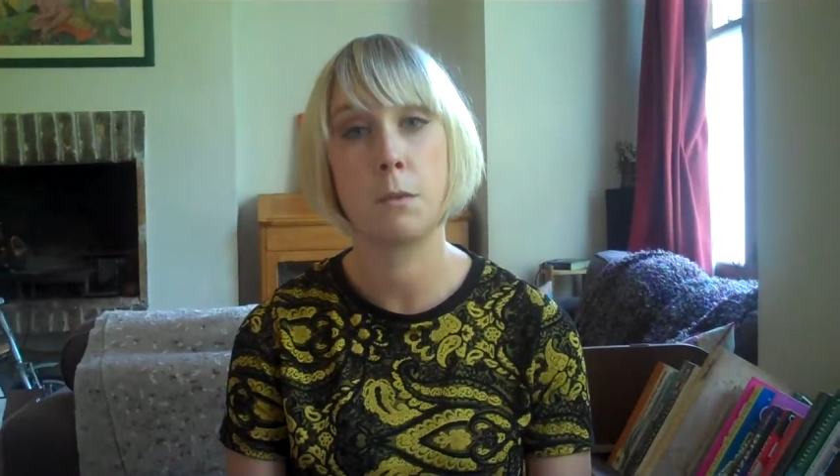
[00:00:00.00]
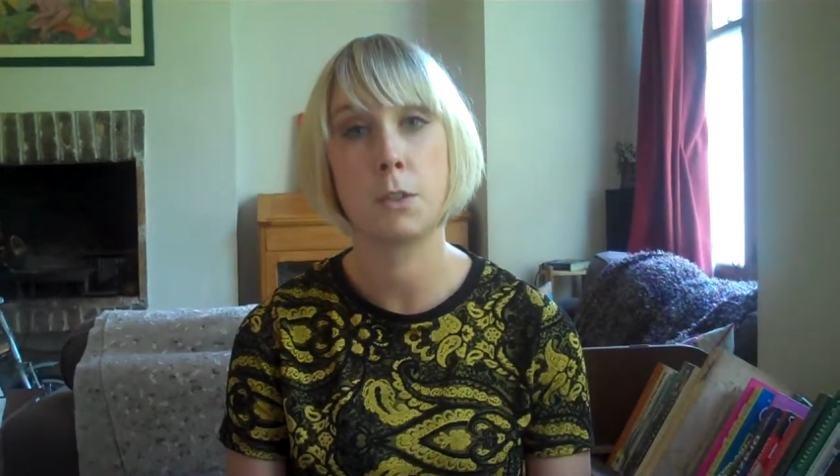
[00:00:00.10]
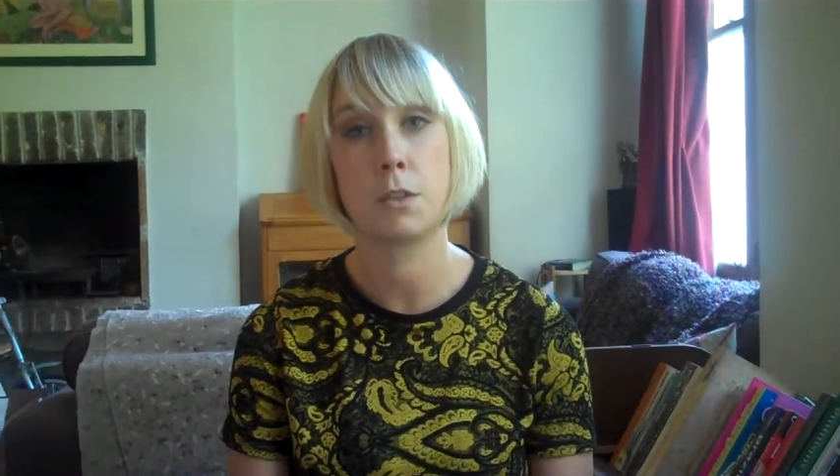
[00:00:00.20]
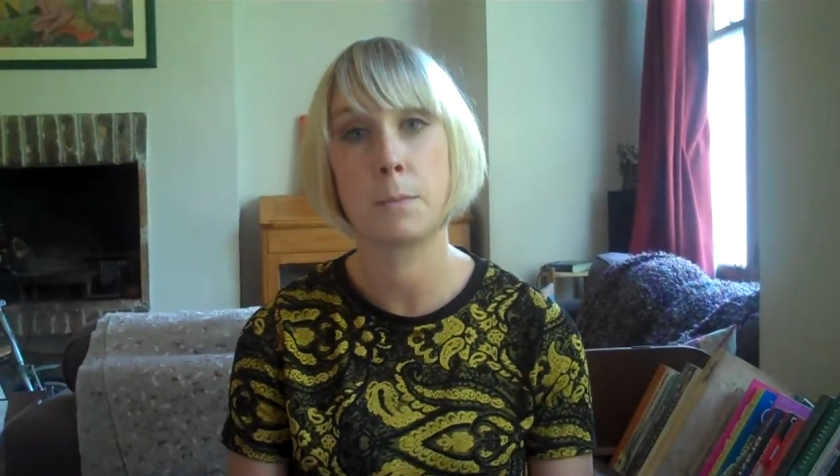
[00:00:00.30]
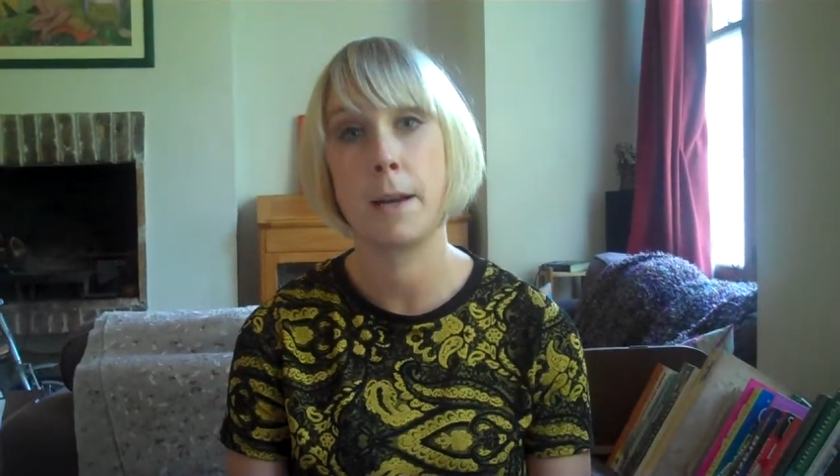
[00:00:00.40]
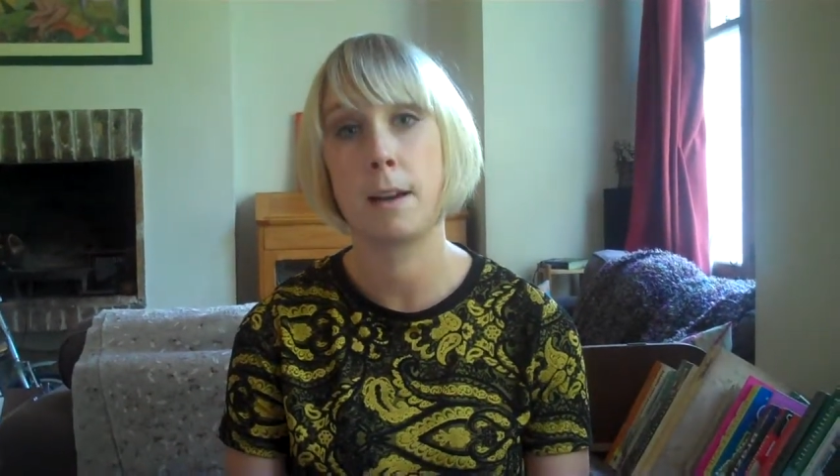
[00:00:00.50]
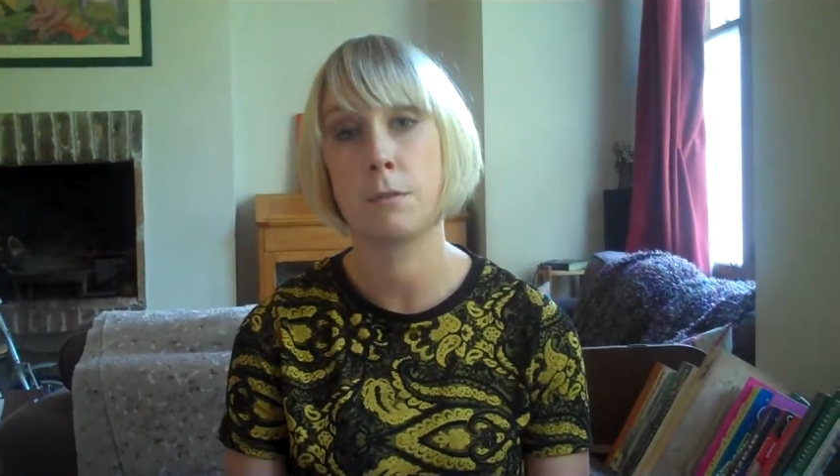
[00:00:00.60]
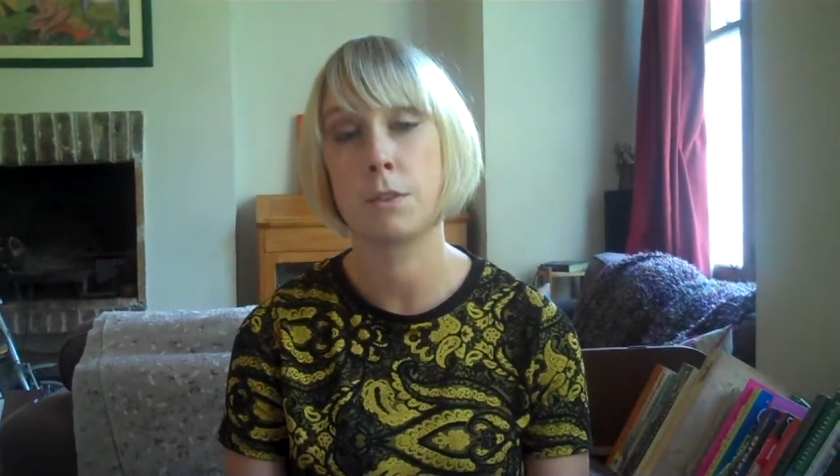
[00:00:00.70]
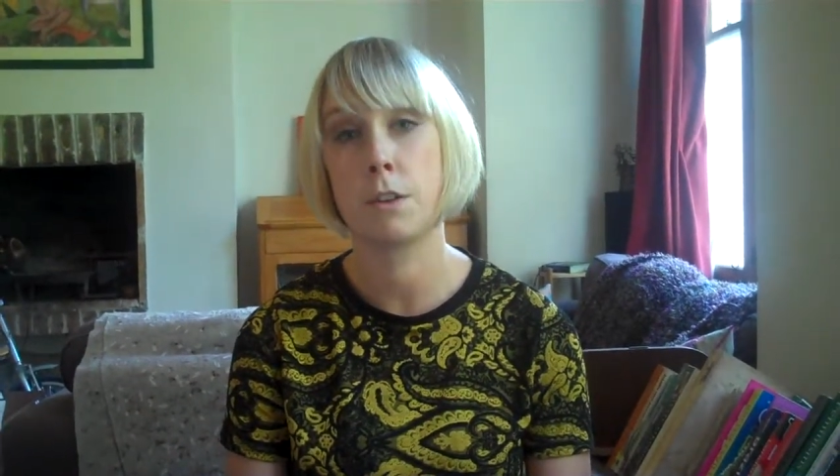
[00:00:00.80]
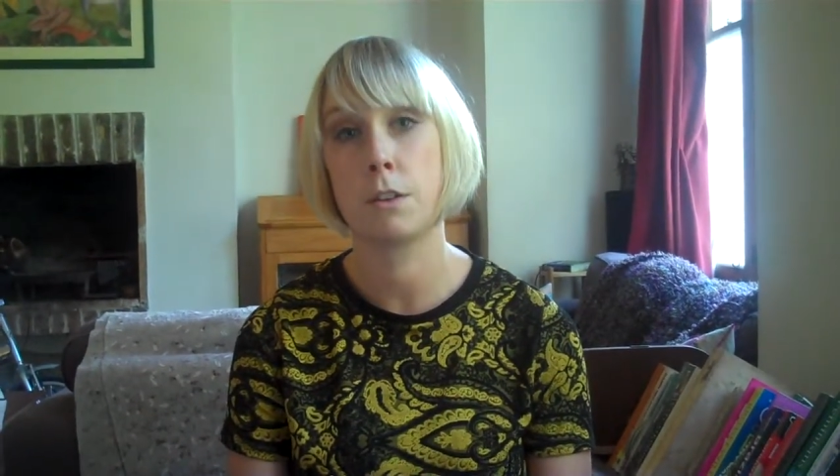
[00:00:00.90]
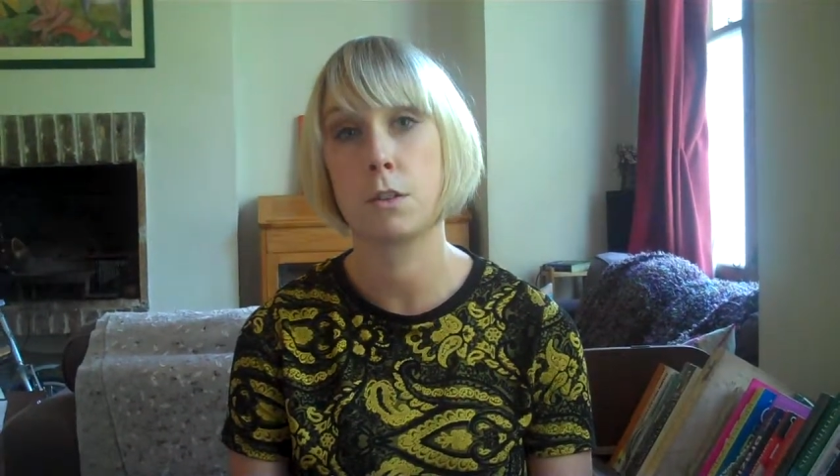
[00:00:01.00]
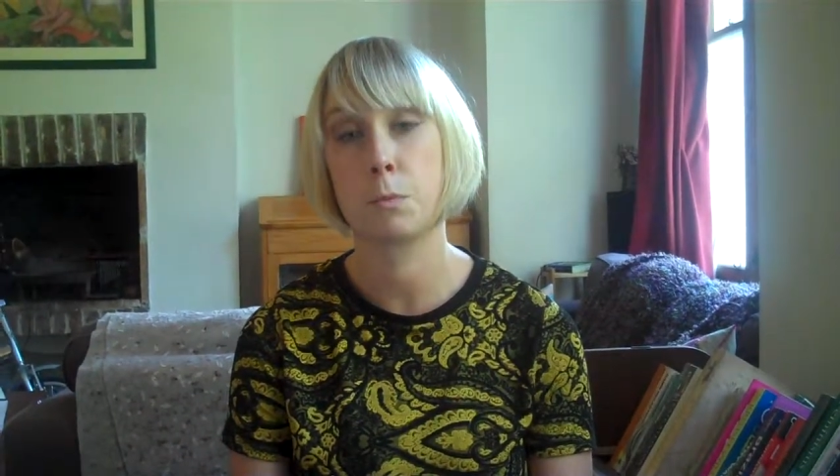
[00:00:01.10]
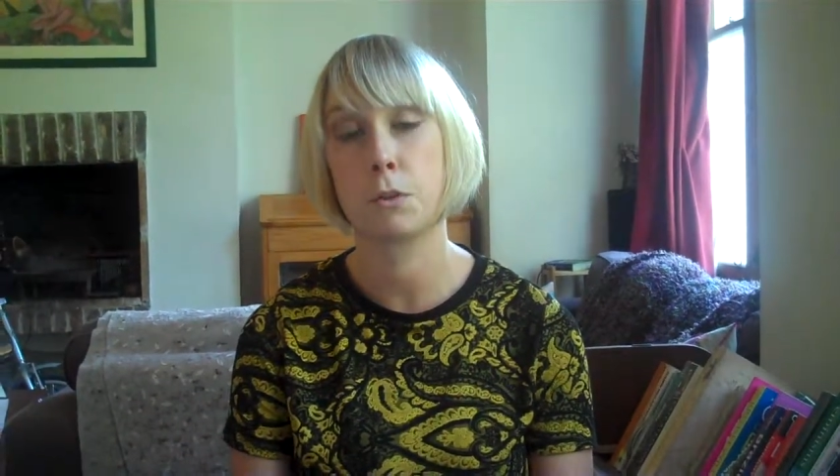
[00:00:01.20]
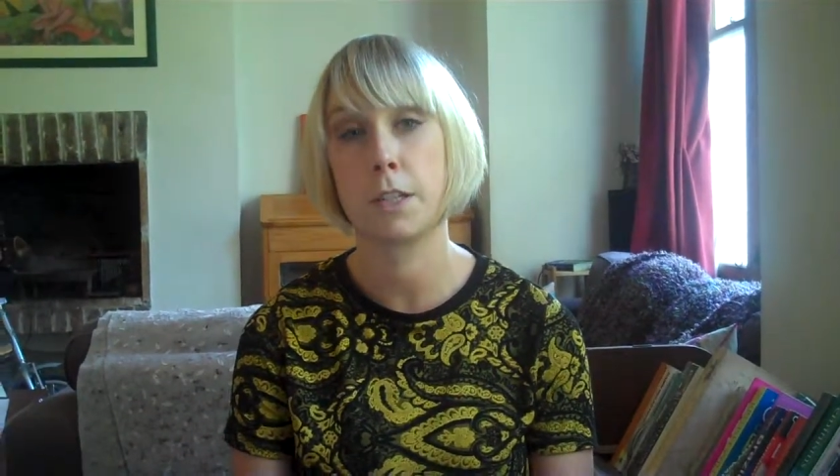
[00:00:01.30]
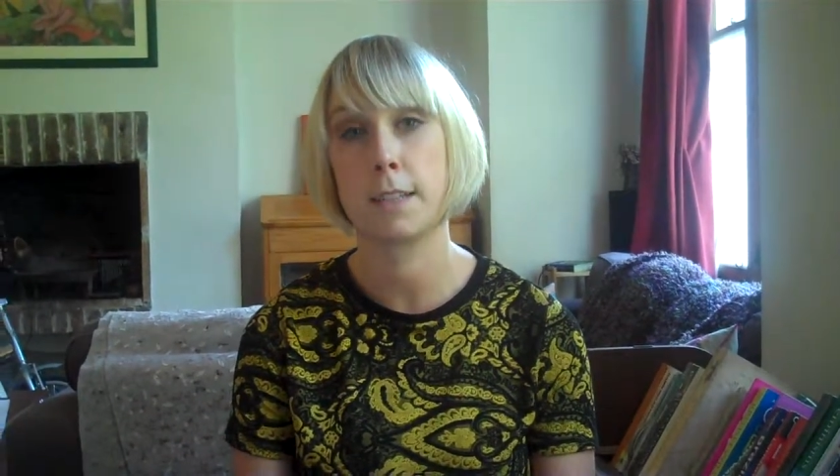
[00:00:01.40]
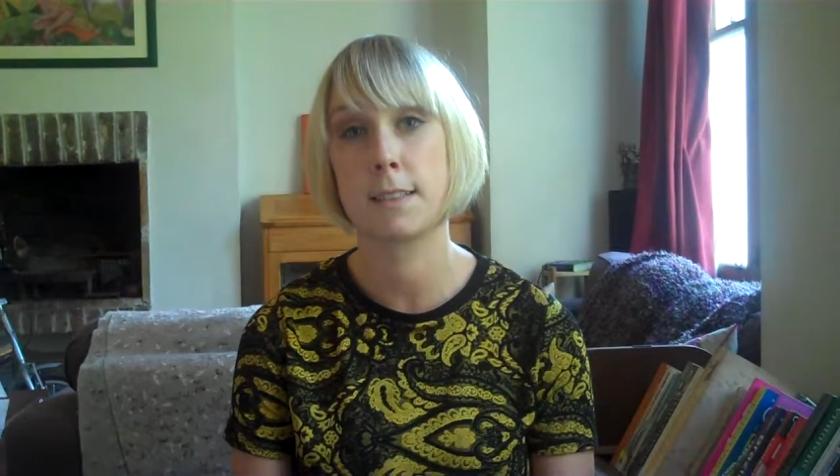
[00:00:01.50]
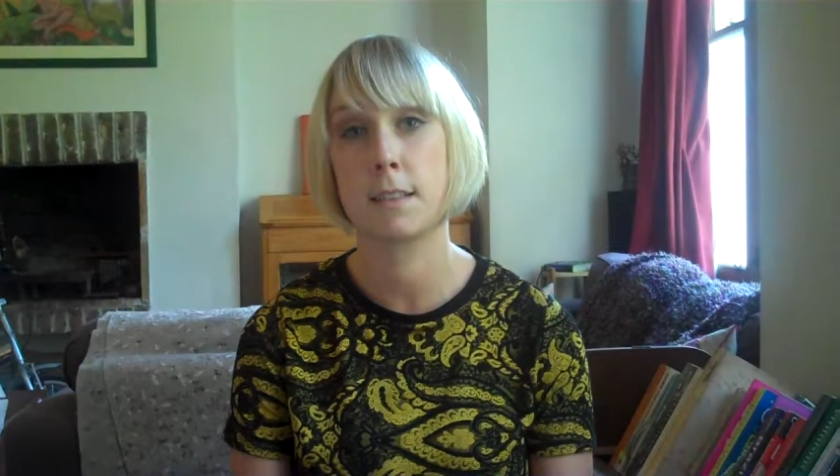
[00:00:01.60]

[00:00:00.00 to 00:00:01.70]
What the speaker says: which is about our research project